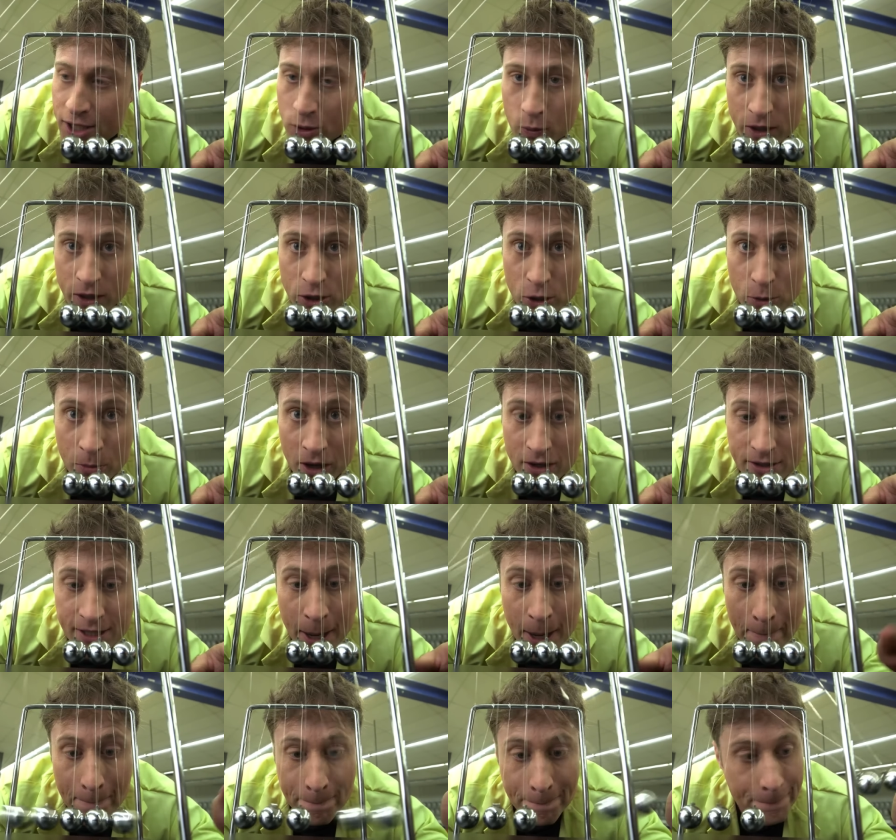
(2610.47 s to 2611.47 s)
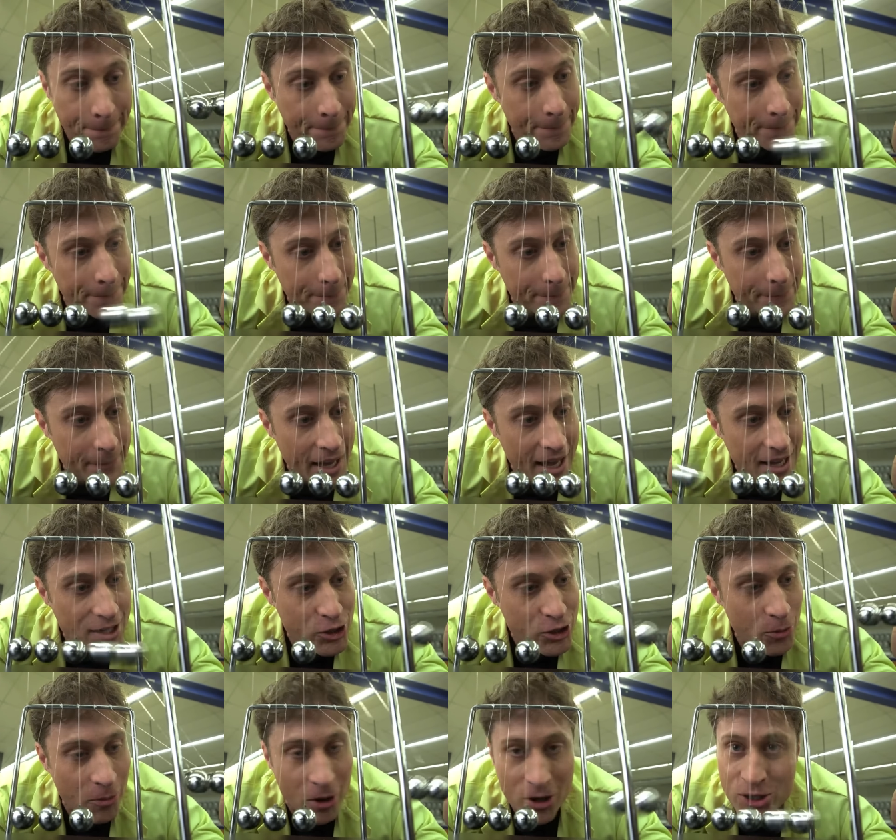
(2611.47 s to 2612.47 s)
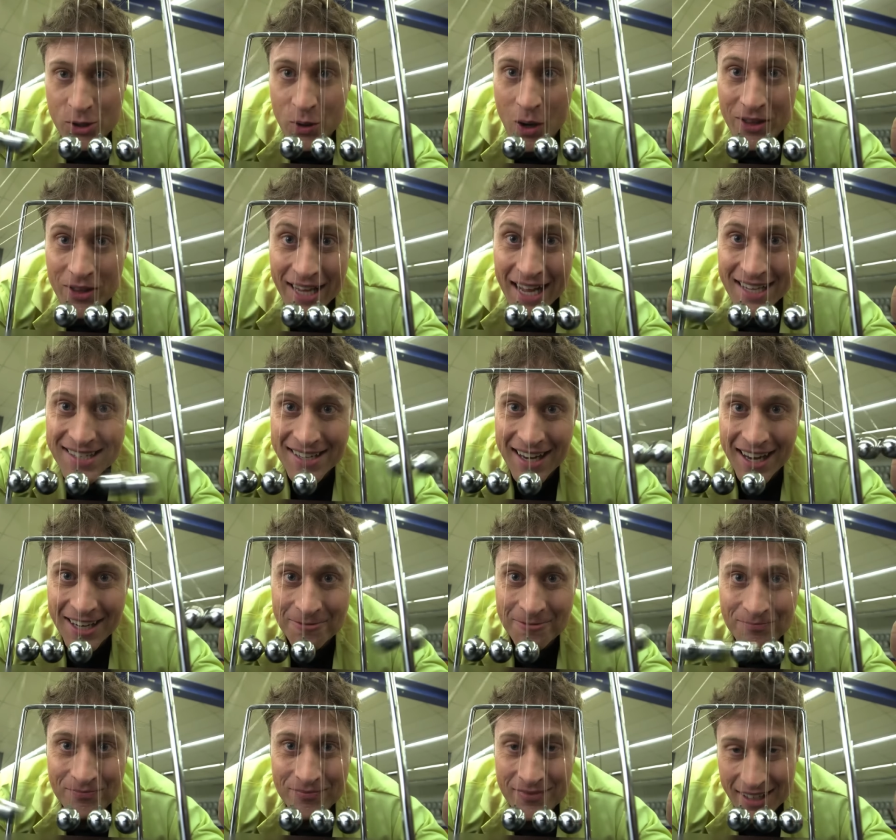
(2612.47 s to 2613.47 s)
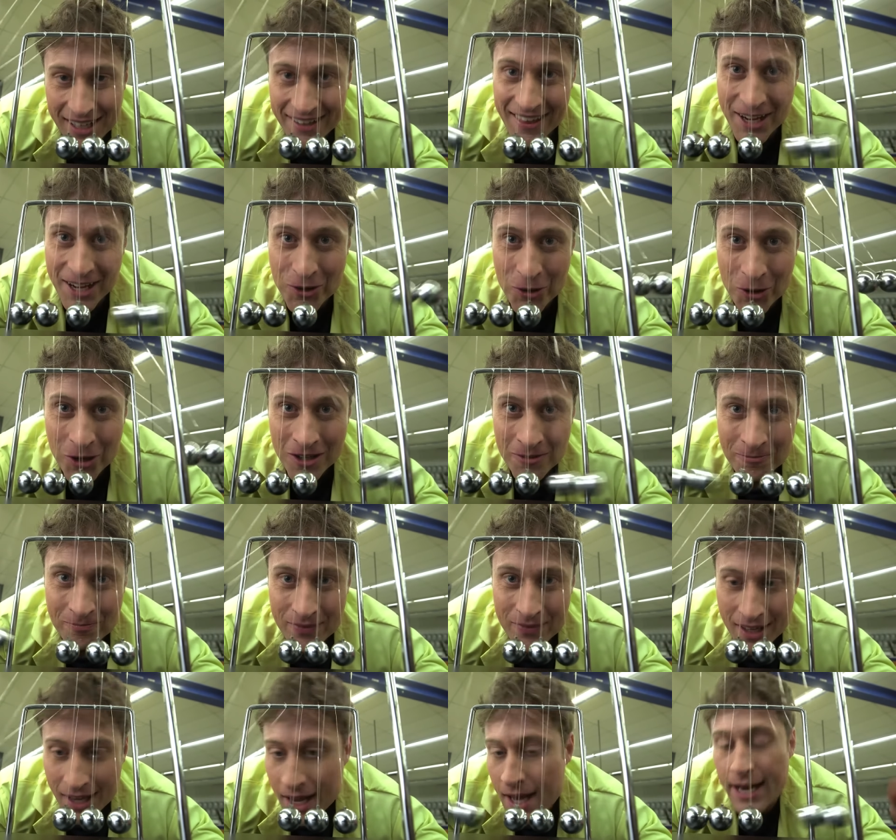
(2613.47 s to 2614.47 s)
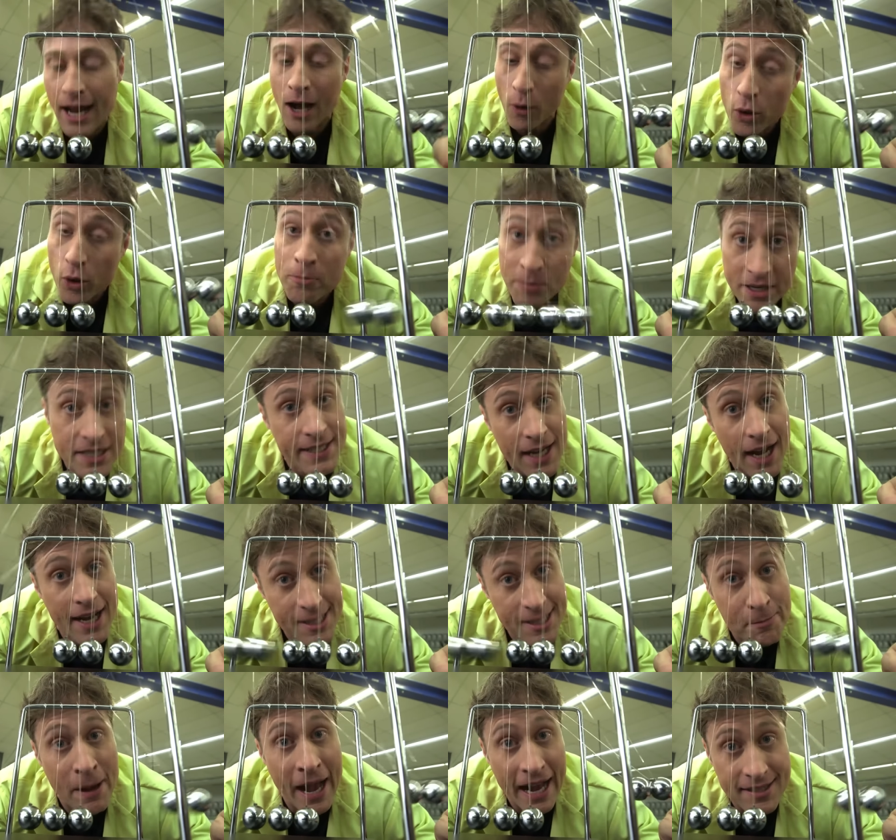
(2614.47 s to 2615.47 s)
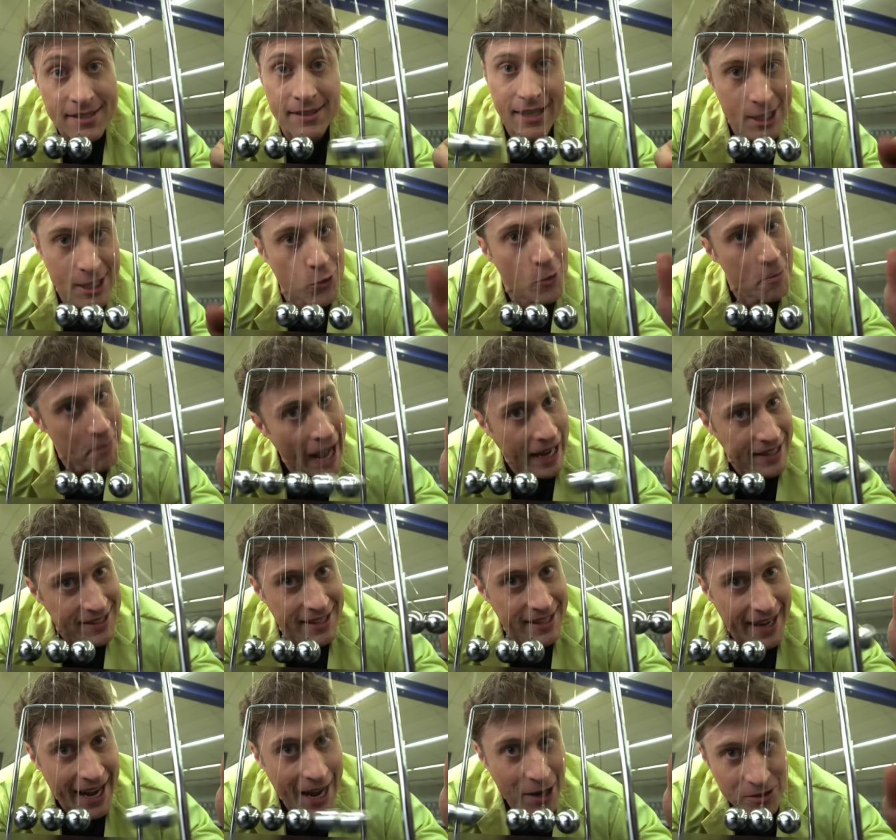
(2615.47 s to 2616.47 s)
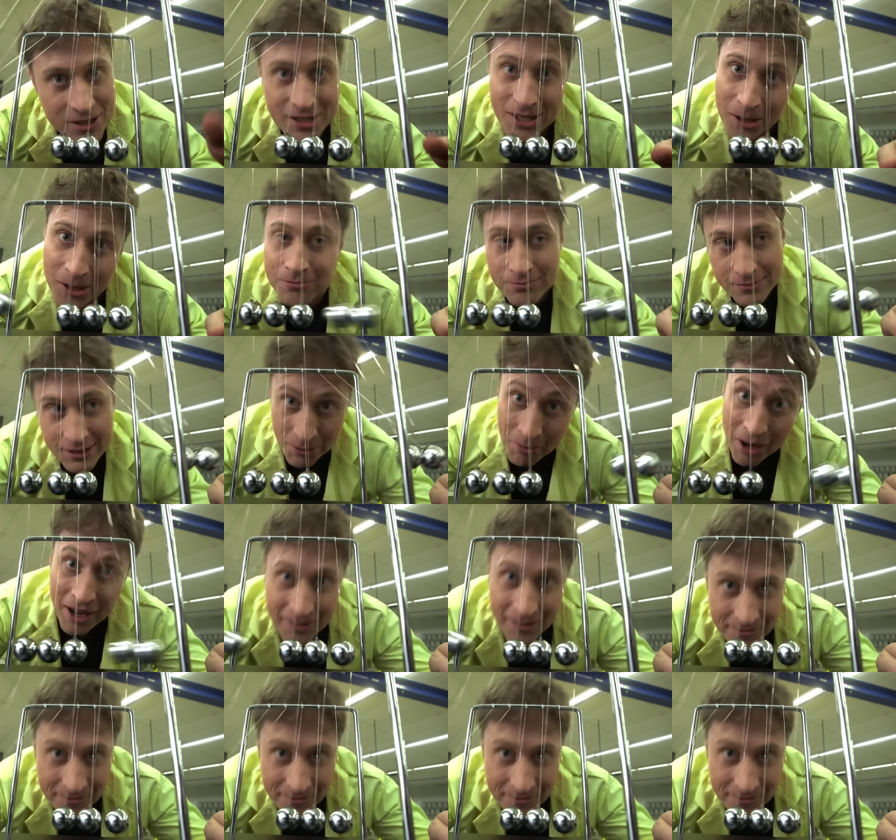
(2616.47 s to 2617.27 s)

I swing two balls up, and two balls go out that side. Isn't that cool? Now, it wouldn't be Science Max unless we maxed it out, so come